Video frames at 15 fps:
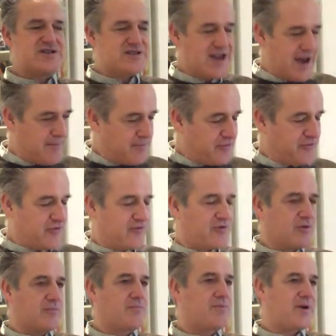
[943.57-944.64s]
depths of
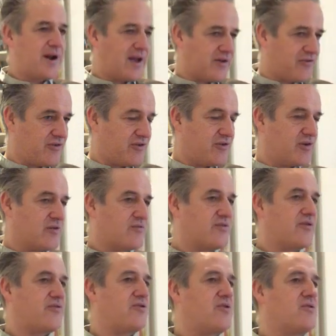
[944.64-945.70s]
complexity of
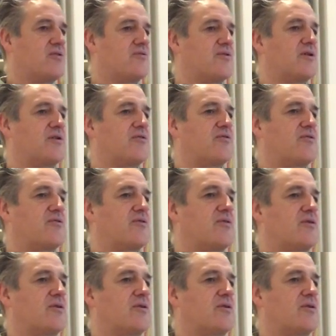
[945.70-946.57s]
this universe.